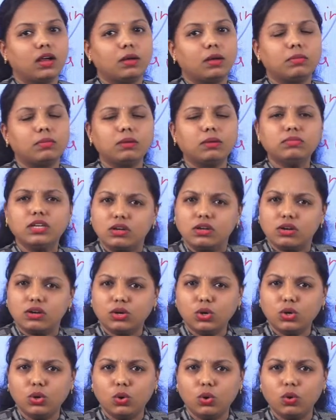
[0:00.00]
Ma'am, there are
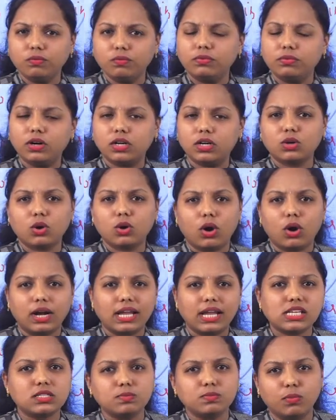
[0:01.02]
no word called
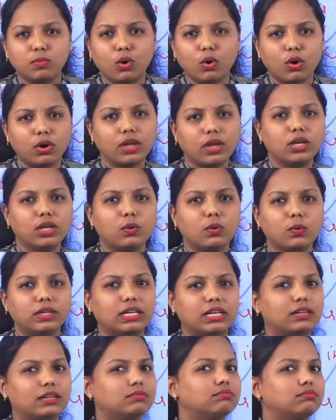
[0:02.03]
as borrowing over
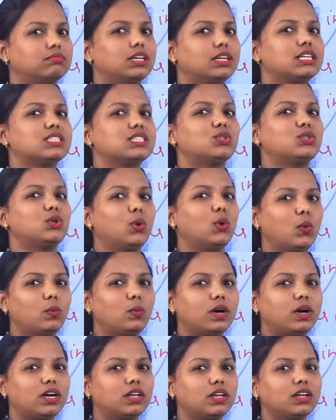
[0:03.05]
there. There is no
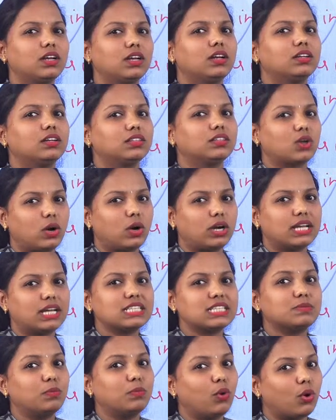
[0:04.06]
word called as
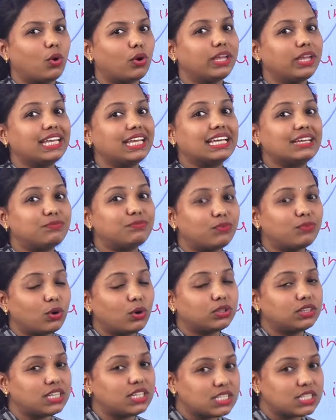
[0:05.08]
borrowing for
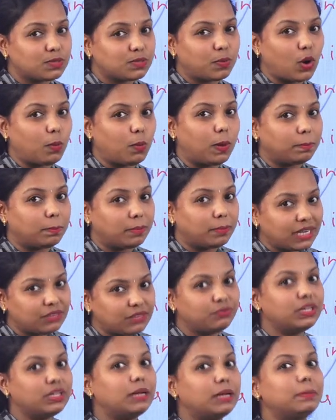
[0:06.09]
this problem, but
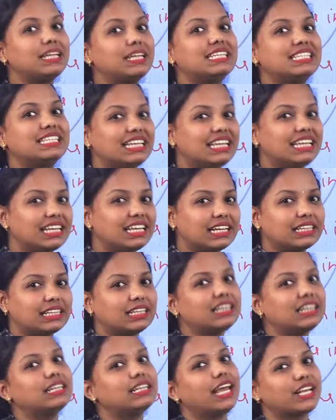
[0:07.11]
we will be dealing in the
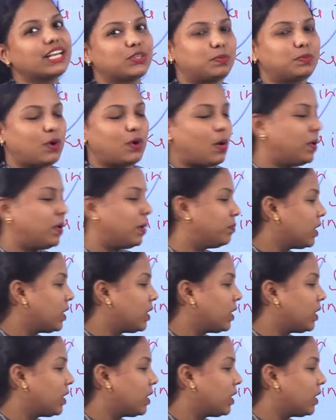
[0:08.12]
next problem.